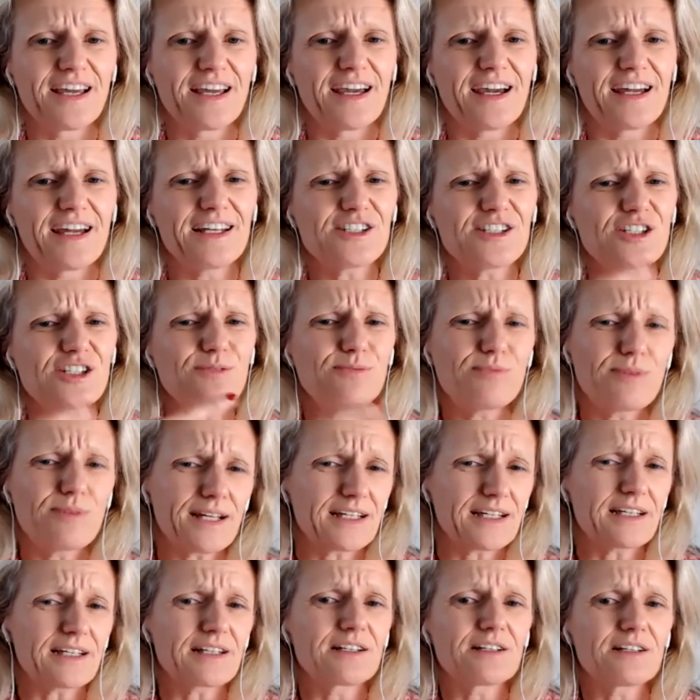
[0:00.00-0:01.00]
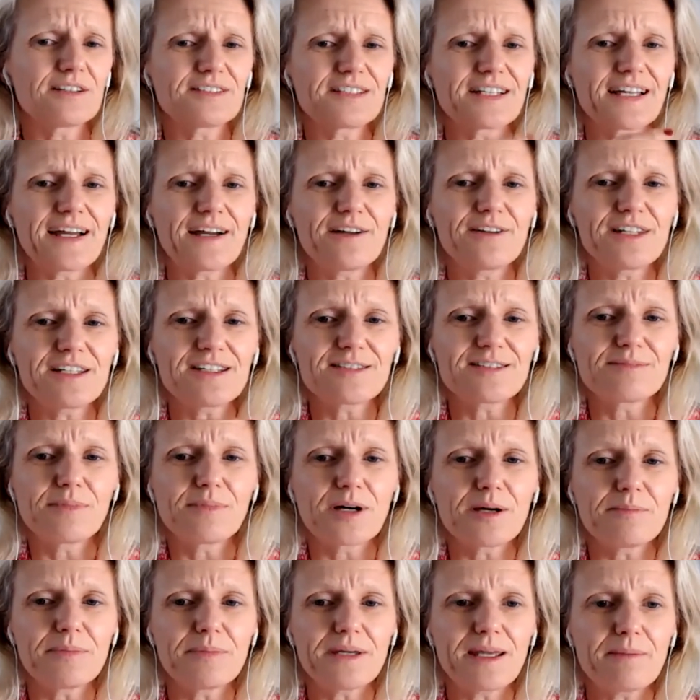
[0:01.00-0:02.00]
and actually recognising how this
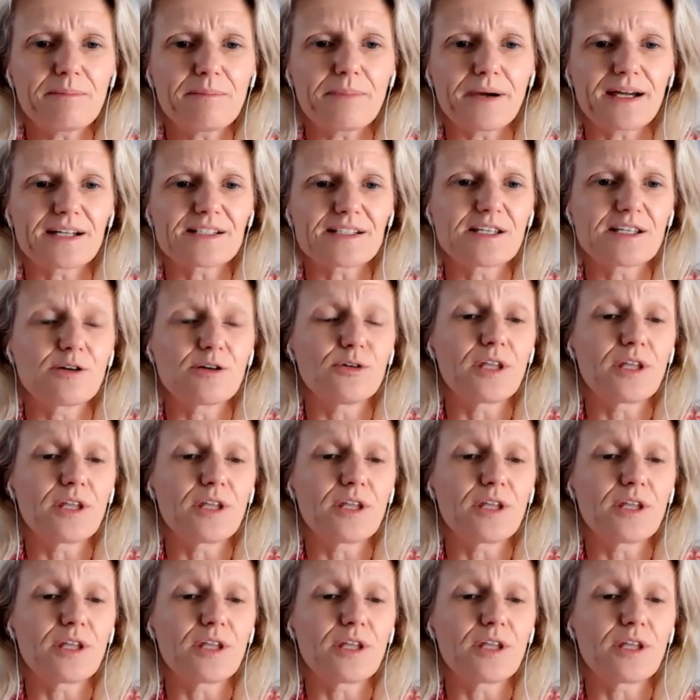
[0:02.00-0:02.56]
might be impacting